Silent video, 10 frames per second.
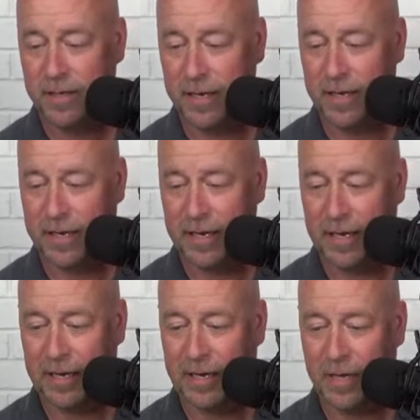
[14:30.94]

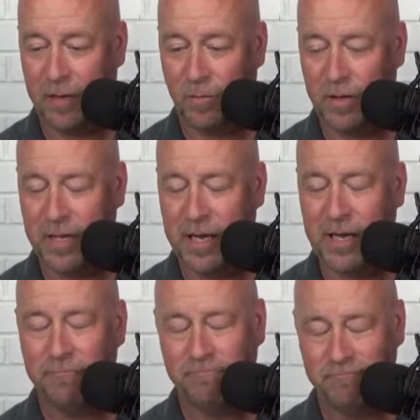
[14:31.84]
with
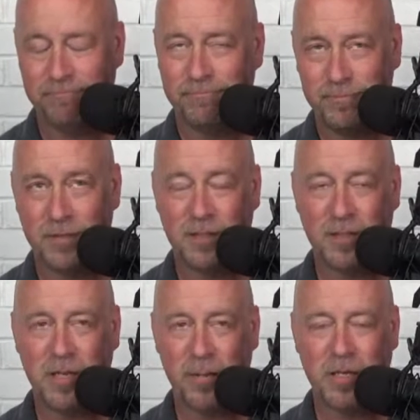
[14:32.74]
the
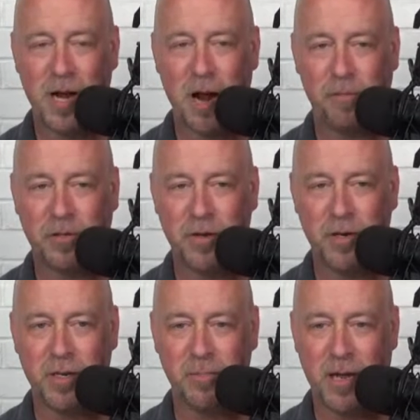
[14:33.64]
limited
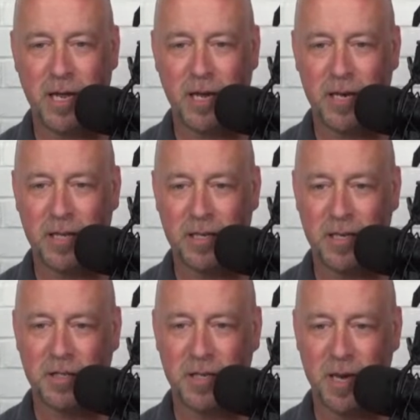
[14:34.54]
opportunities making it in
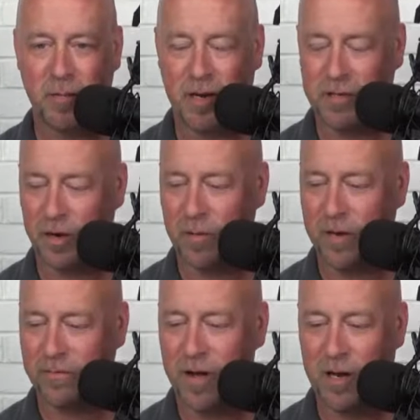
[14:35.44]
the NCAA
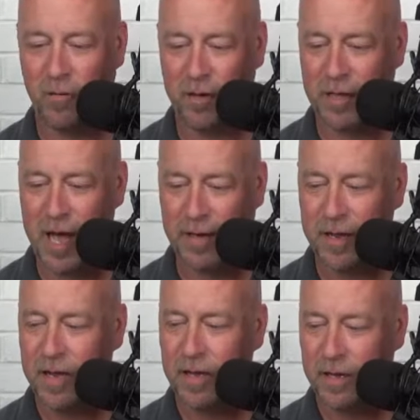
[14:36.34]
tournament following
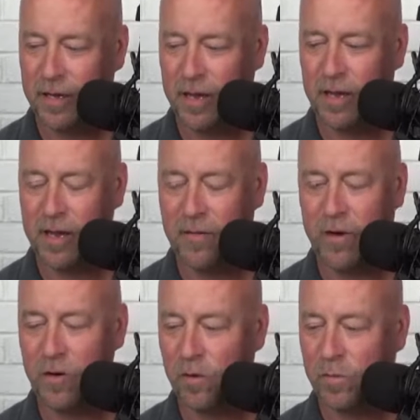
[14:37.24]
that.
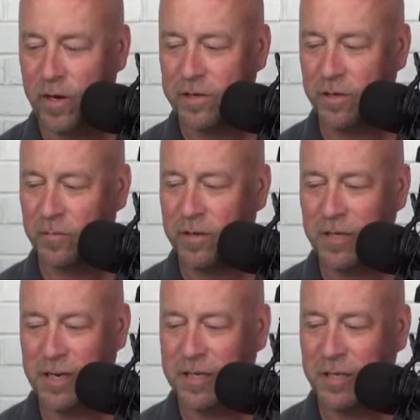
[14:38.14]
Even Northwestern
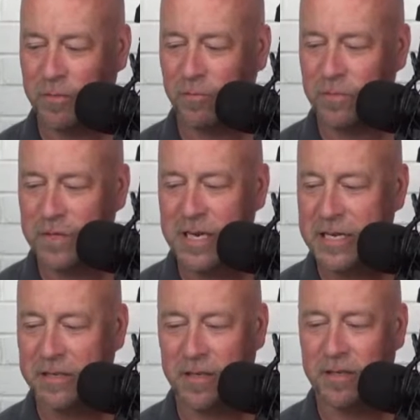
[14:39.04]
with a decent
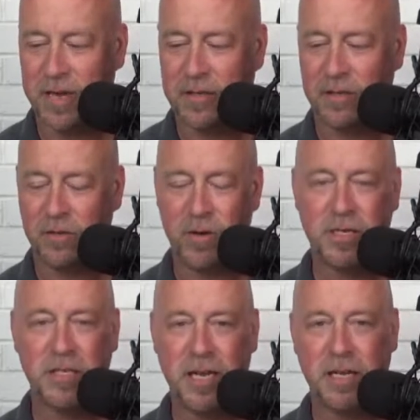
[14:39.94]
season at the
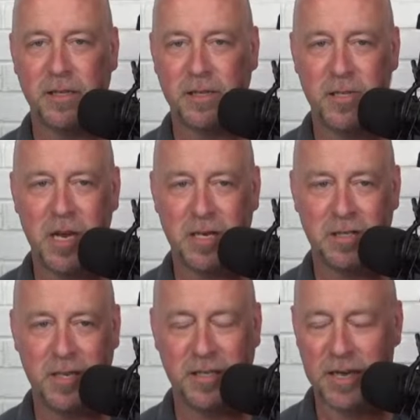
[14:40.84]
3 seed in the
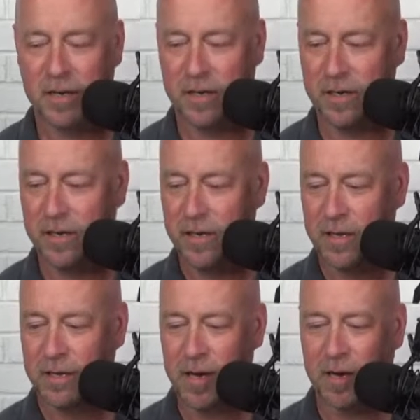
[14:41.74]
GAC not going
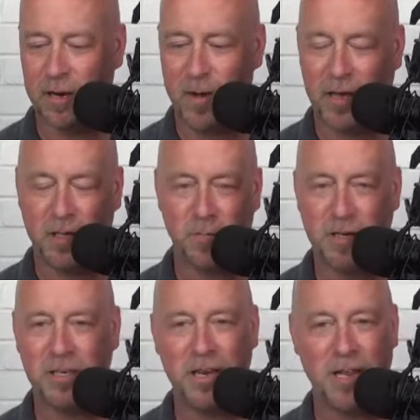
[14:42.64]
to make it,
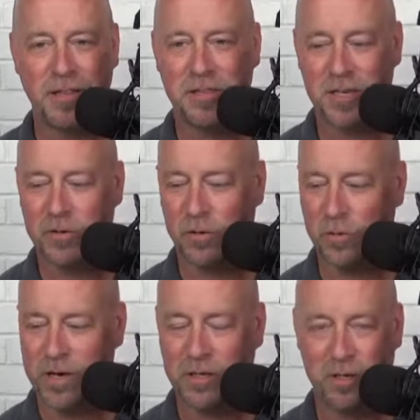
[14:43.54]
especially not in this
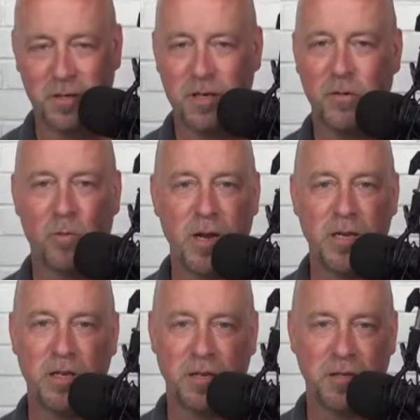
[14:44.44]
central region. The central
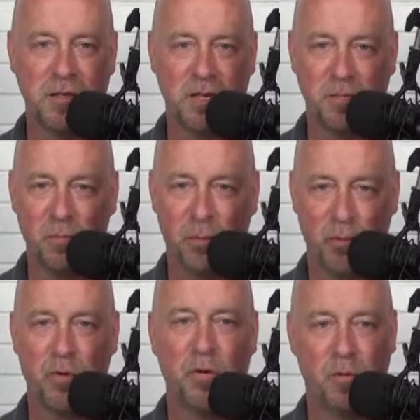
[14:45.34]
region is just
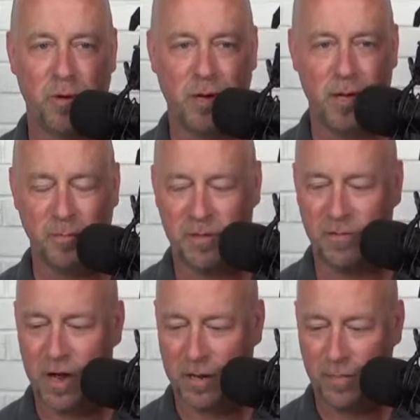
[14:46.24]
brutal when it comes
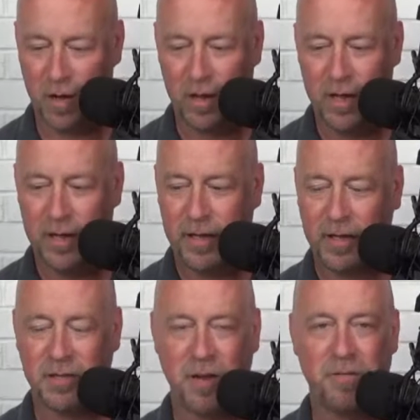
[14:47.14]
to volleyball.
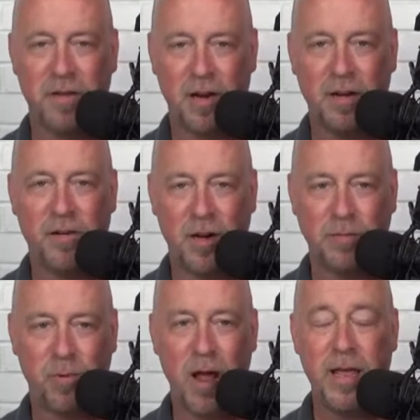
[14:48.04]
It is a very,
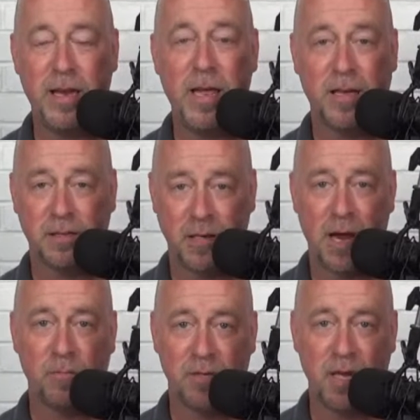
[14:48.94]
very, it is,
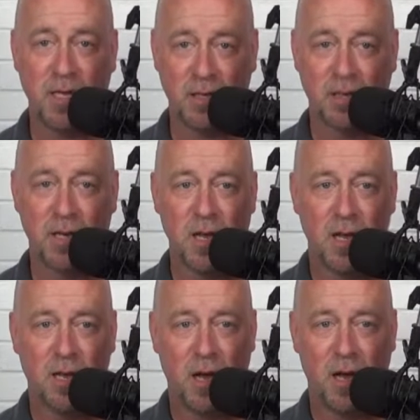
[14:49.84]
and I will say this,
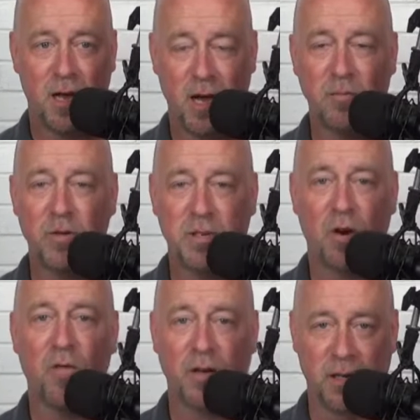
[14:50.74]

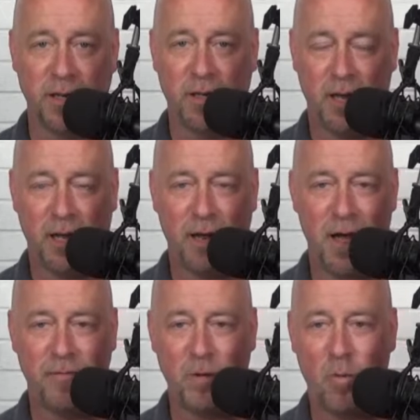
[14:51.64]
unreservedly,
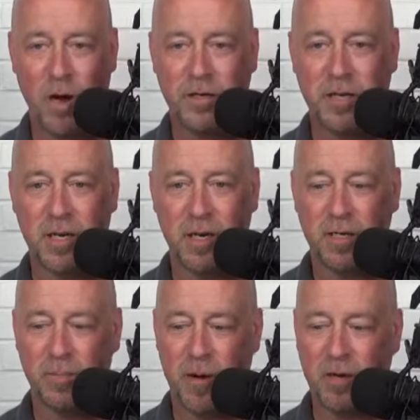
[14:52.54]
having watched it and
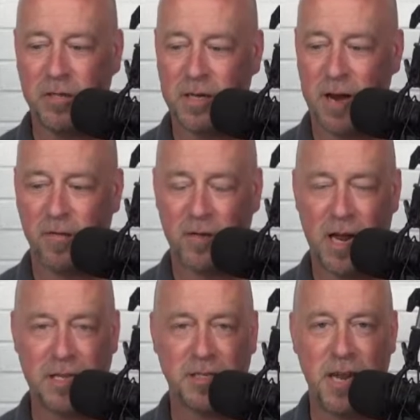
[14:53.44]
experienced it now for
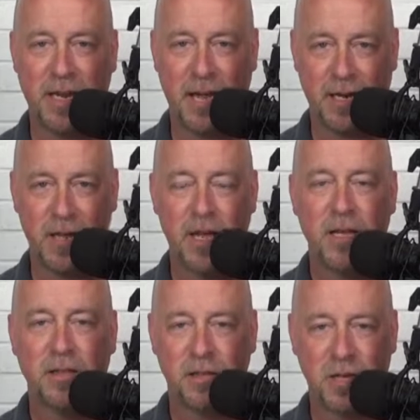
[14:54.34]
the last decade,
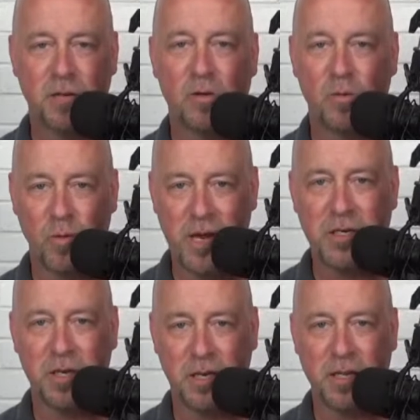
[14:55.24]
the Central
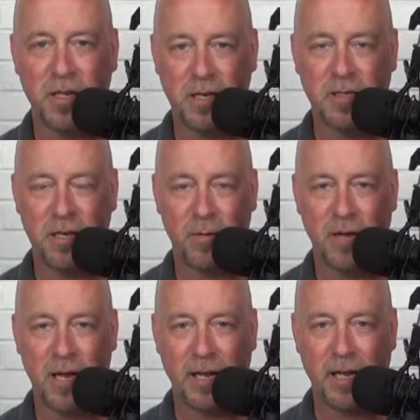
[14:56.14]
region in the
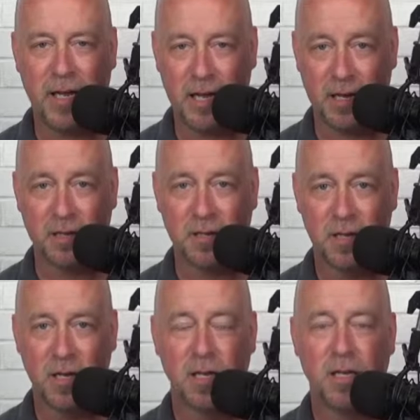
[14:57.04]
NCAA is